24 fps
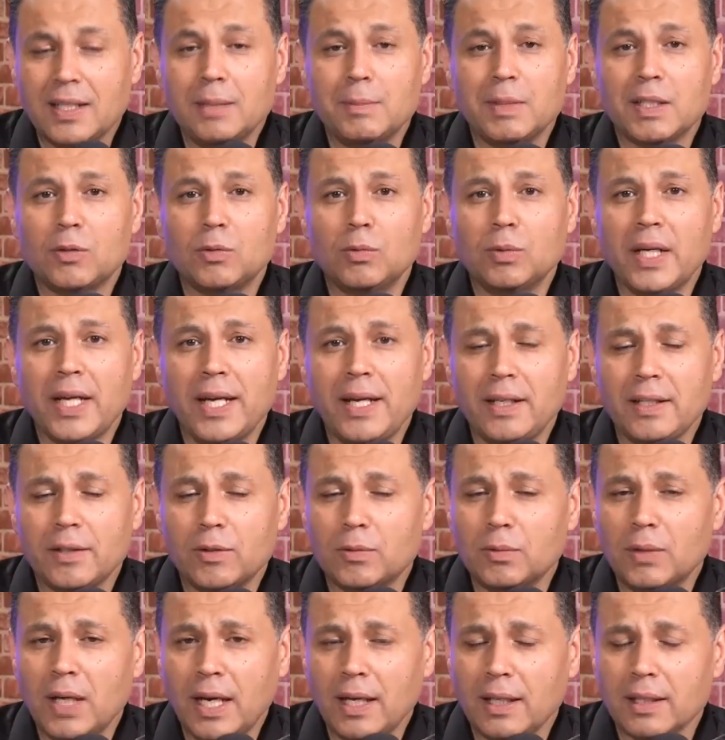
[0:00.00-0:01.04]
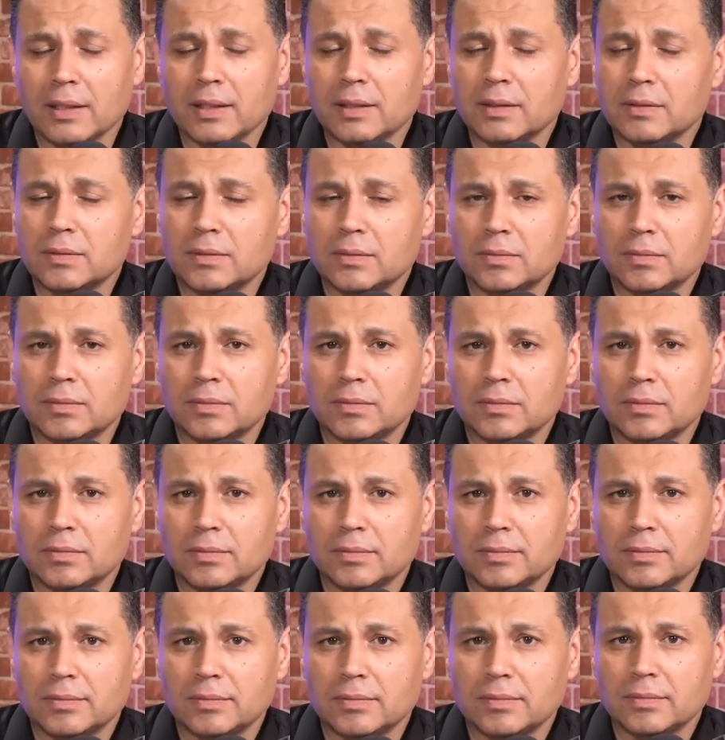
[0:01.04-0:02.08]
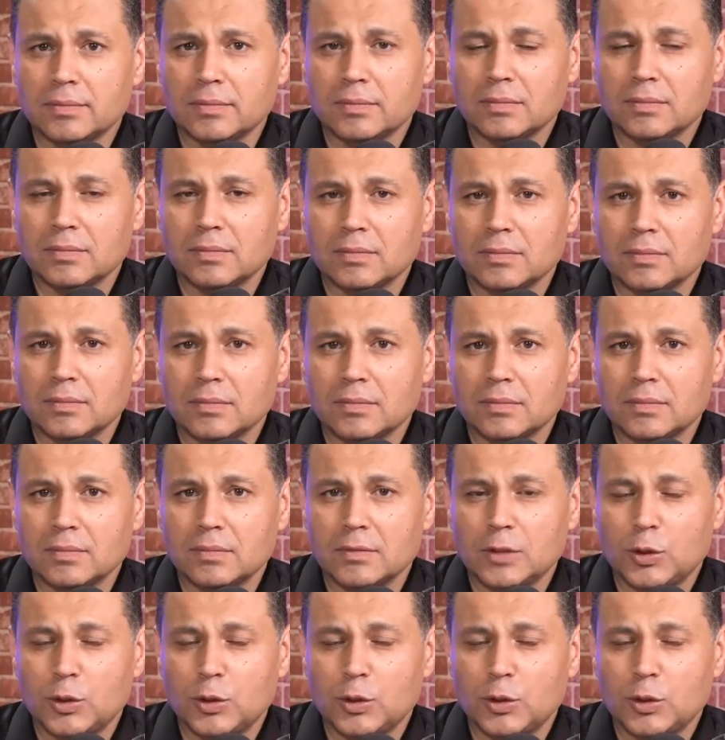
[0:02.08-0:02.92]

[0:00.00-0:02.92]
And you went to bed with him or with her.